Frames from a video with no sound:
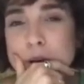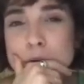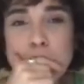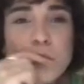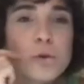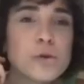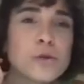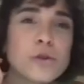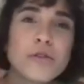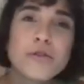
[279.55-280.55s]

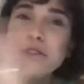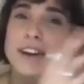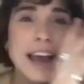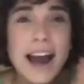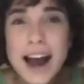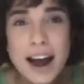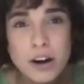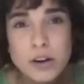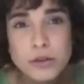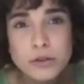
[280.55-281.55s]
or forget
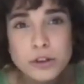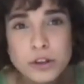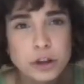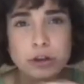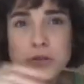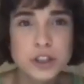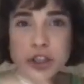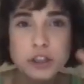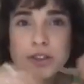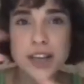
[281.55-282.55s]
how you used to
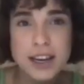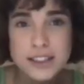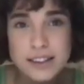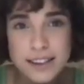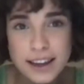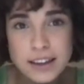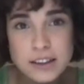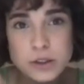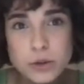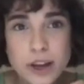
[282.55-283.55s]
do certain
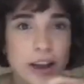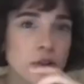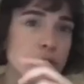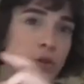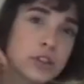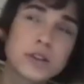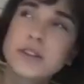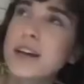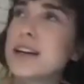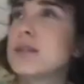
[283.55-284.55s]
things or get your voice to a certain